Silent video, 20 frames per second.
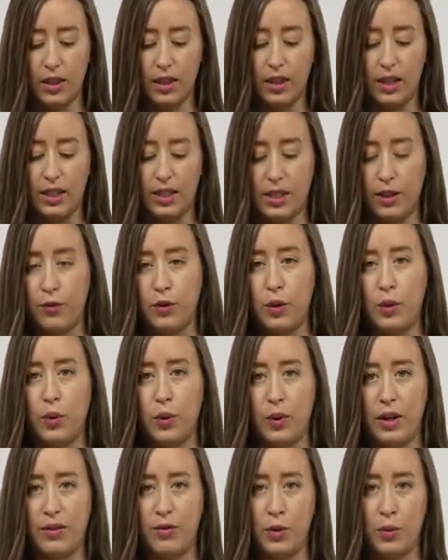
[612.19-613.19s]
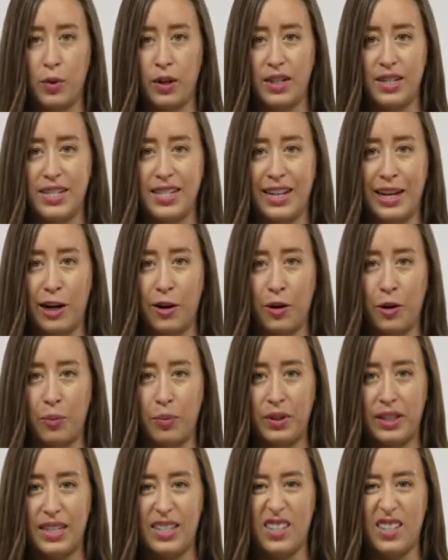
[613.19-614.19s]
This, if you ever wanted to get it
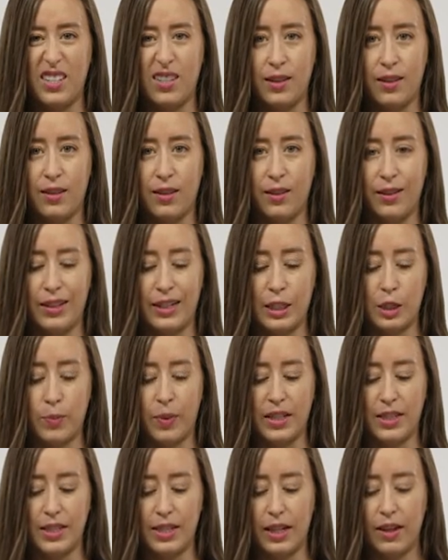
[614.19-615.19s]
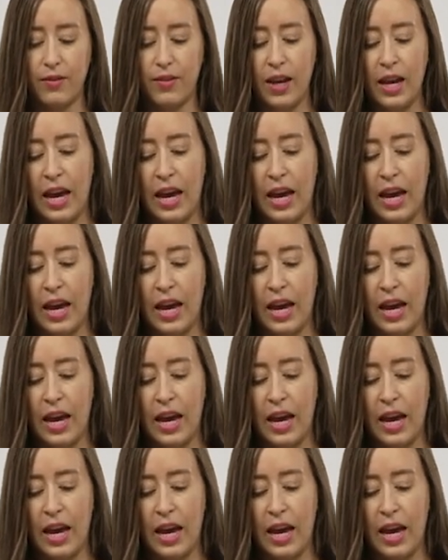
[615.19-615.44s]
replaced, is a little expensive.